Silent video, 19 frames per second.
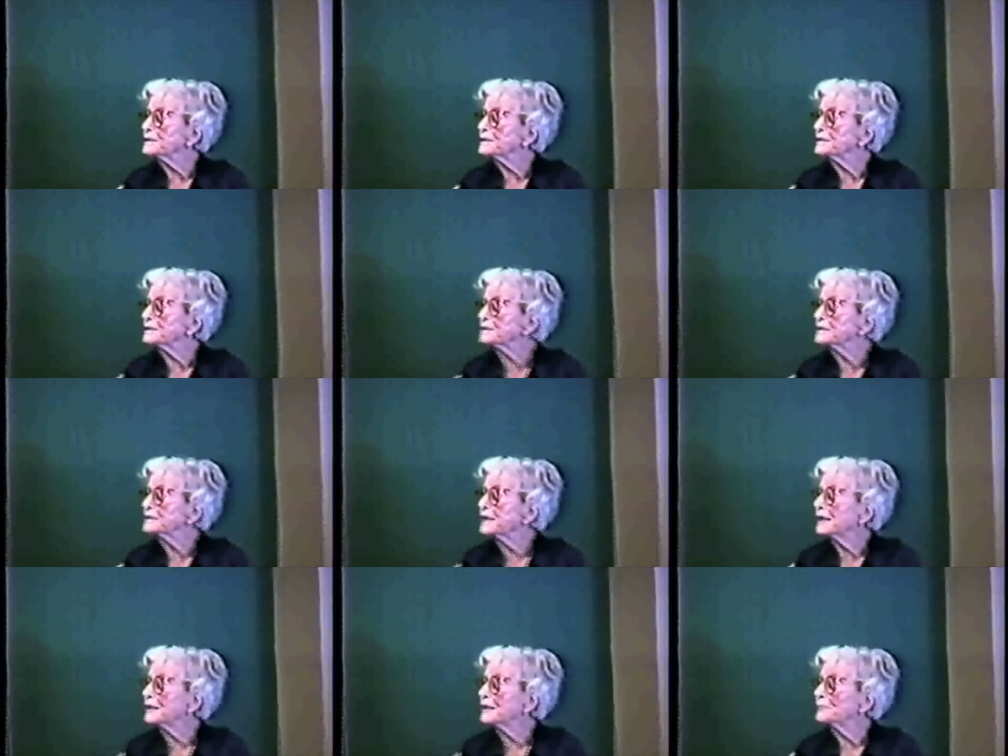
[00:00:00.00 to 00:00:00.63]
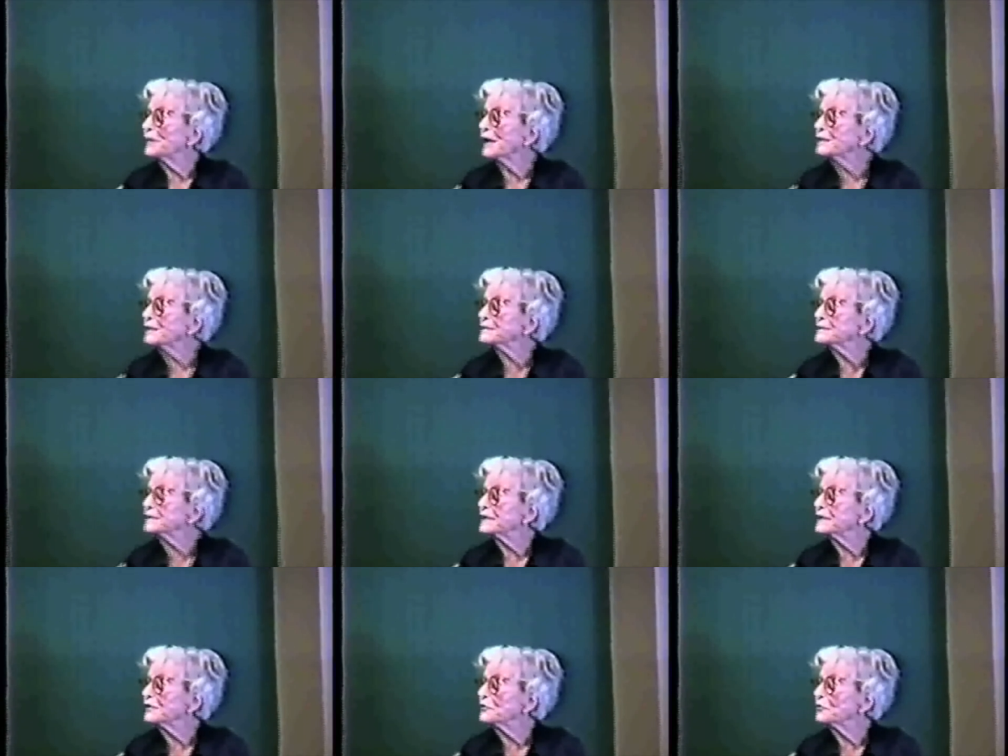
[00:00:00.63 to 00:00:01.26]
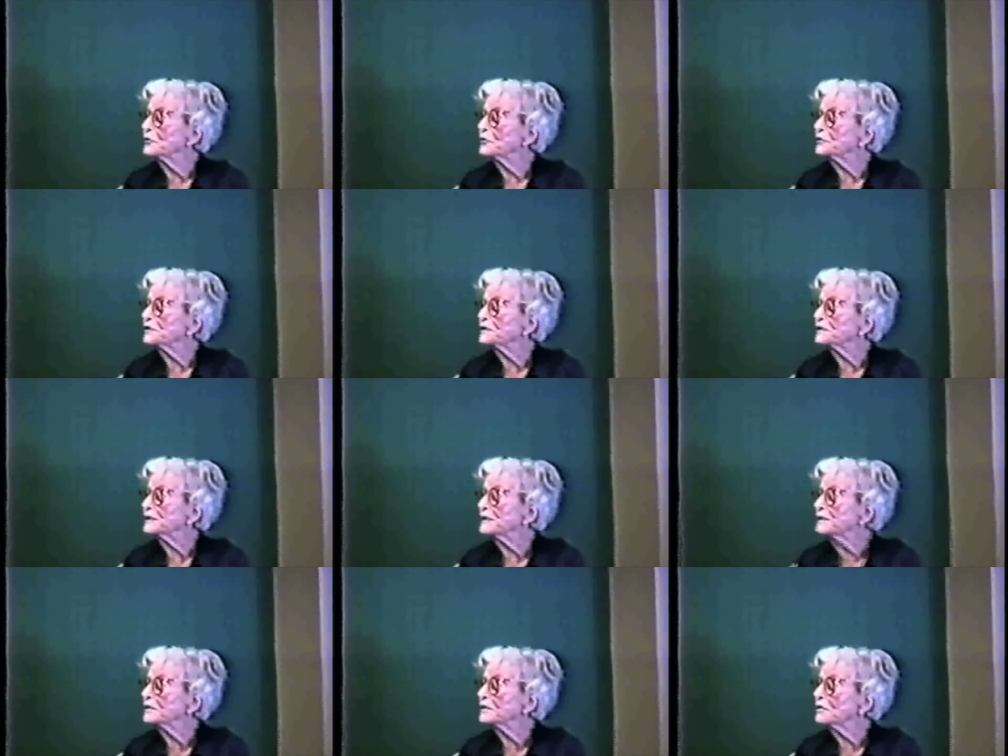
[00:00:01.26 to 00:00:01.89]
this time. Last year I heard it
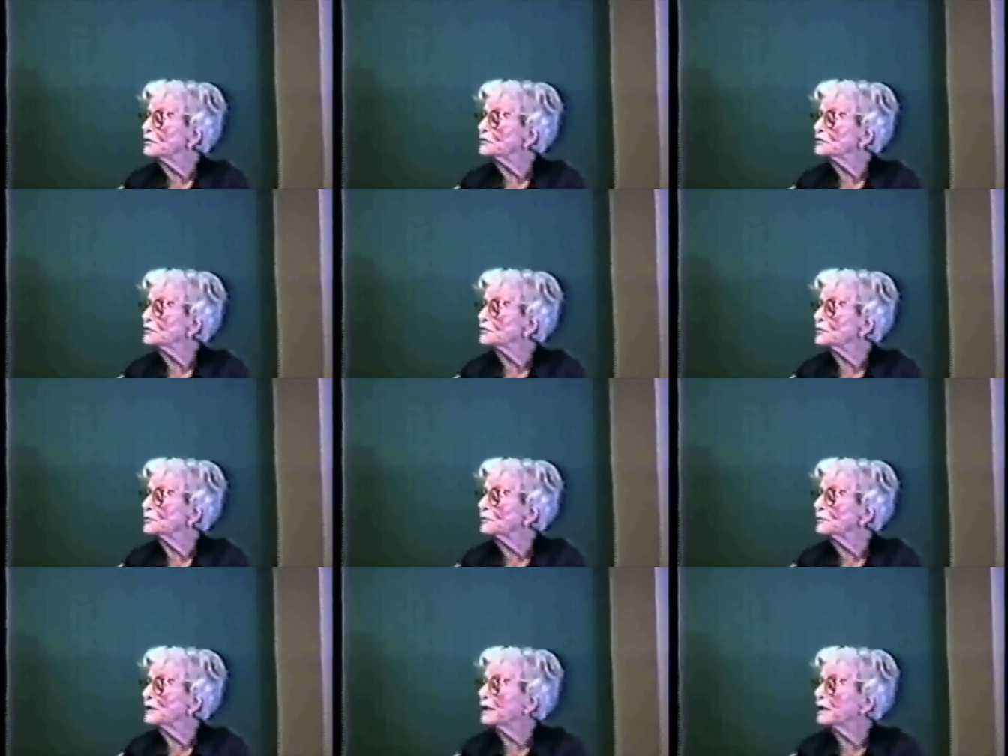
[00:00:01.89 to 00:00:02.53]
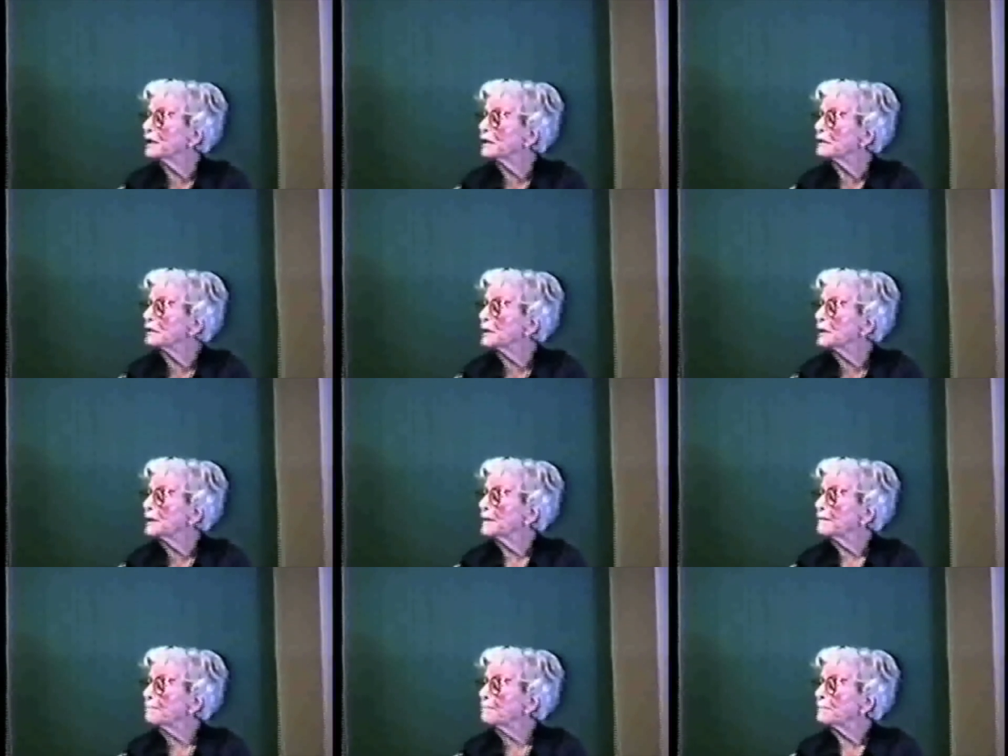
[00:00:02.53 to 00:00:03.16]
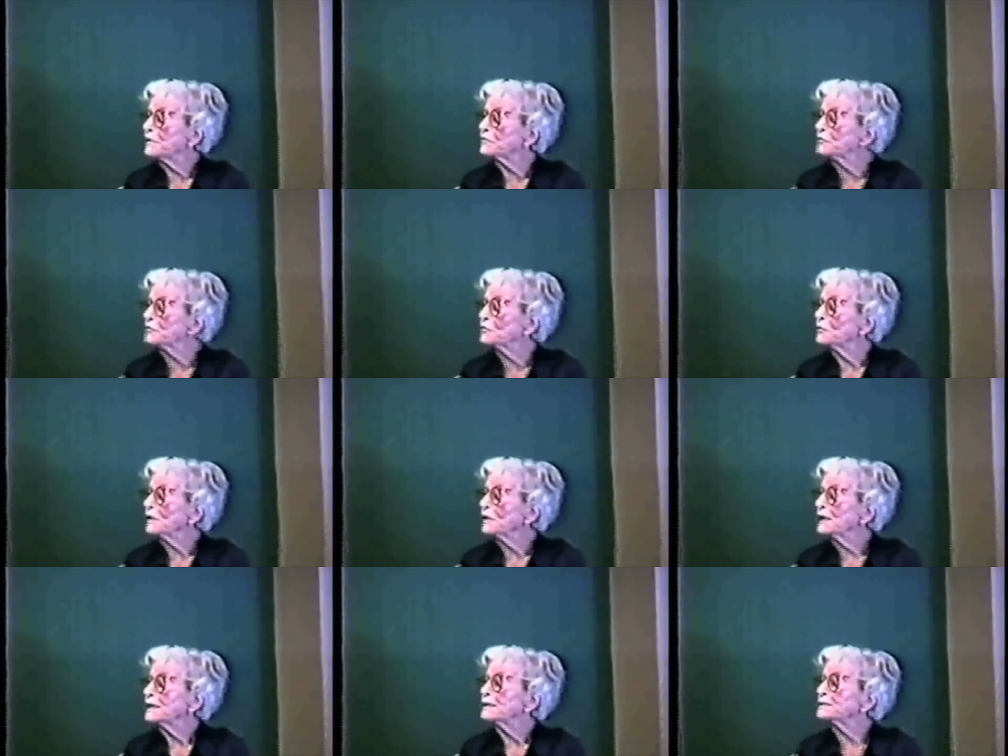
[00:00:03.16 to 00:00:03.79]
didn't go so well.
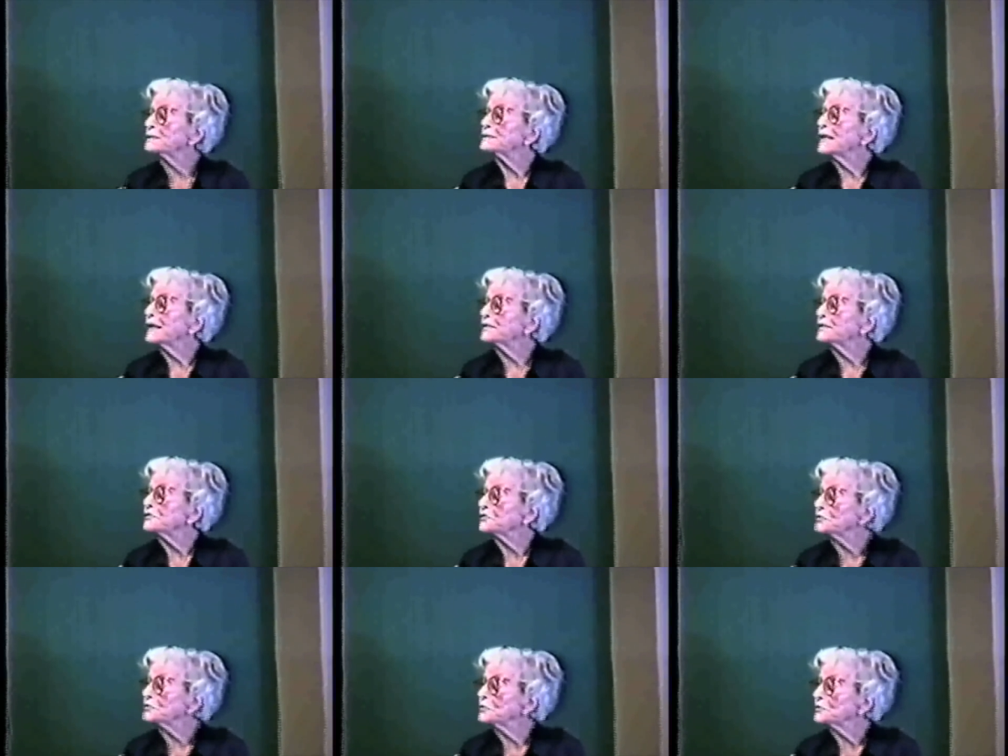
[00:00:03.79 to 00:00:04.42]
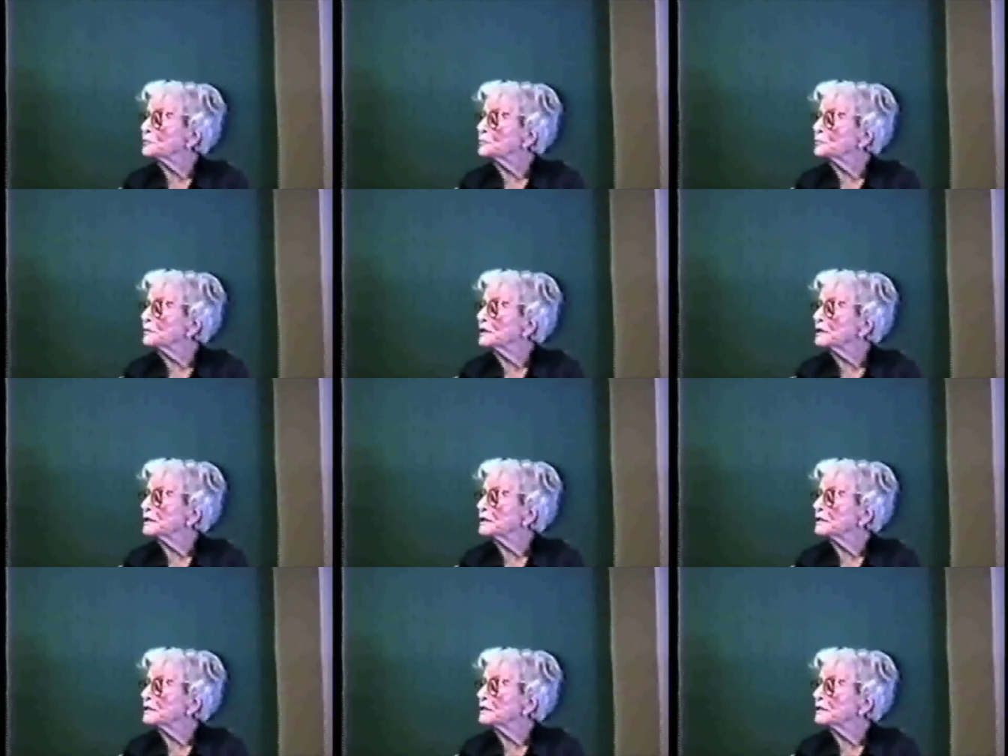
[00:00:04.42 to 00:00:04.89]
So that should be